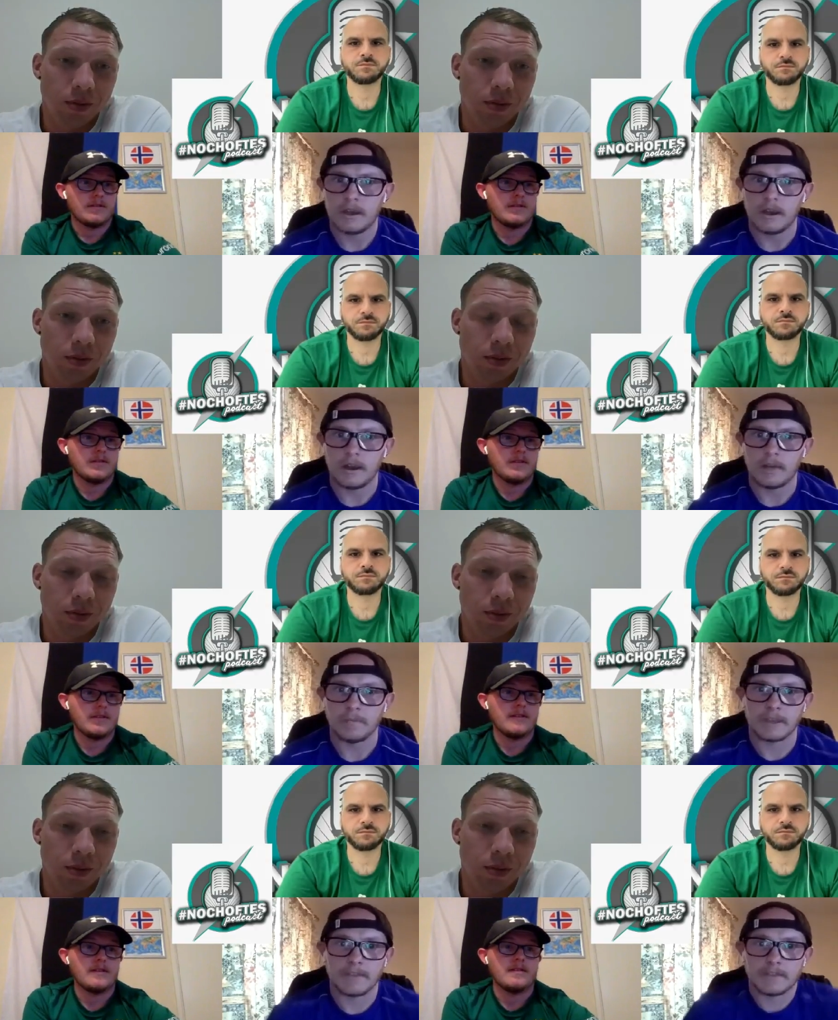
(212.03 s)

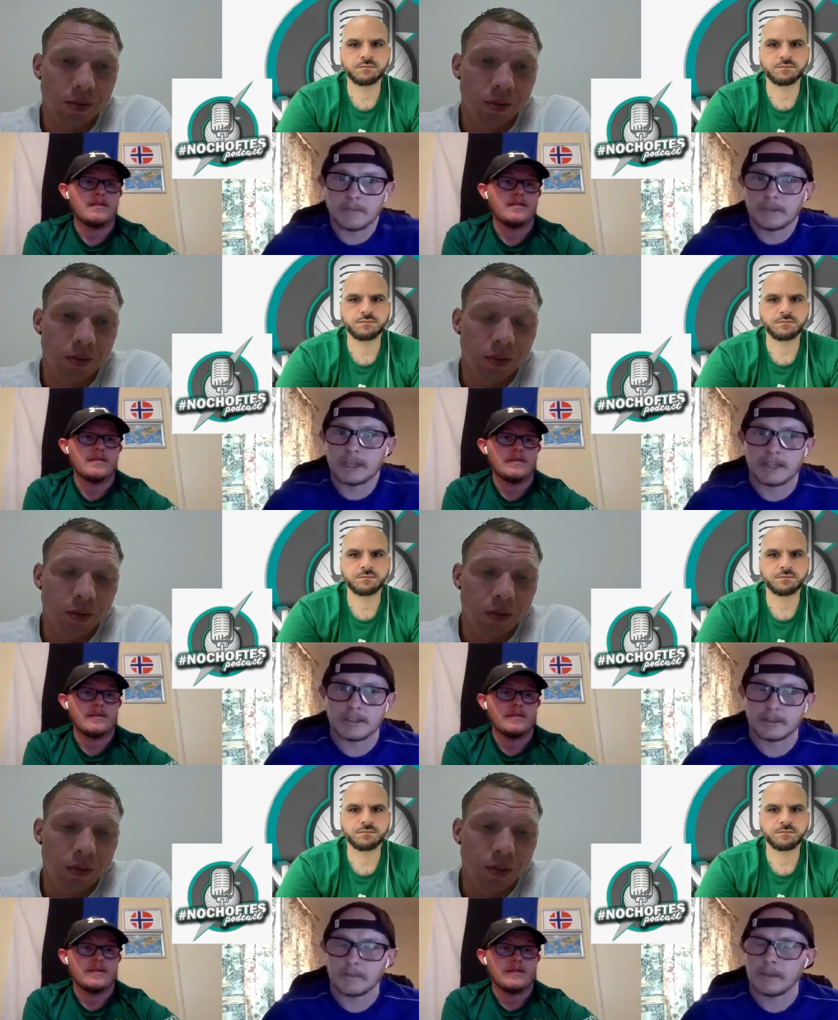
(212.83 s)
Speaker 1: Um, it gives them a
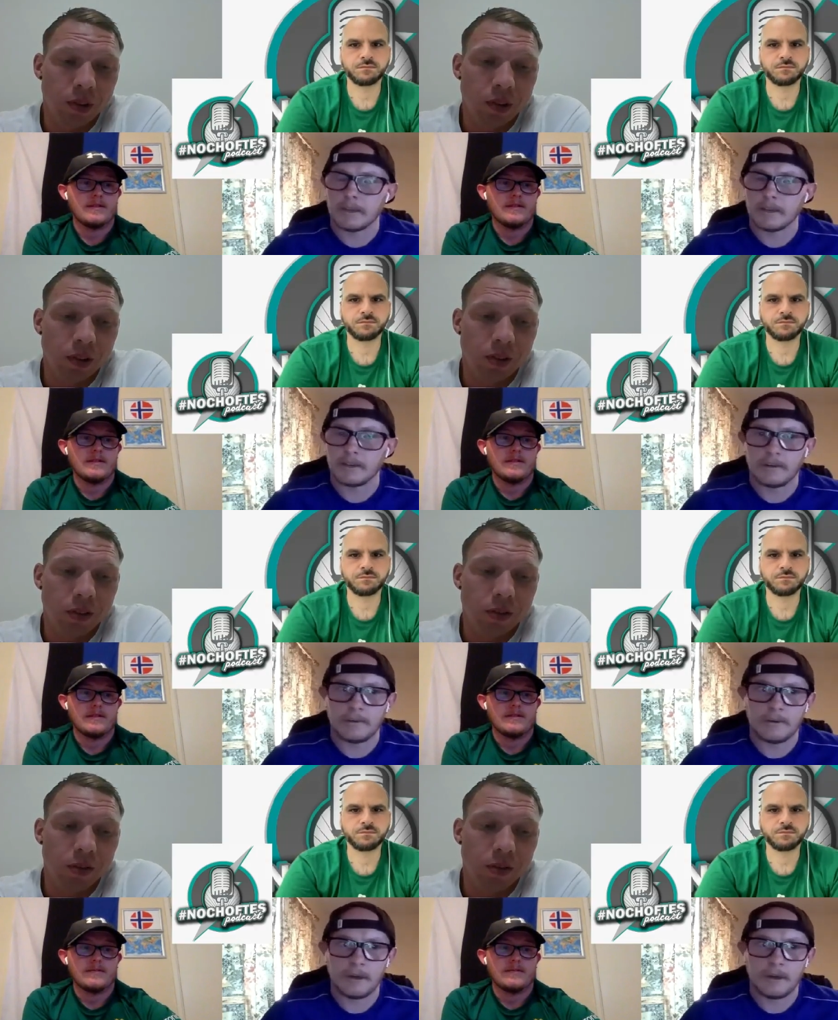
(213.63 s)
chance to compete in Europe.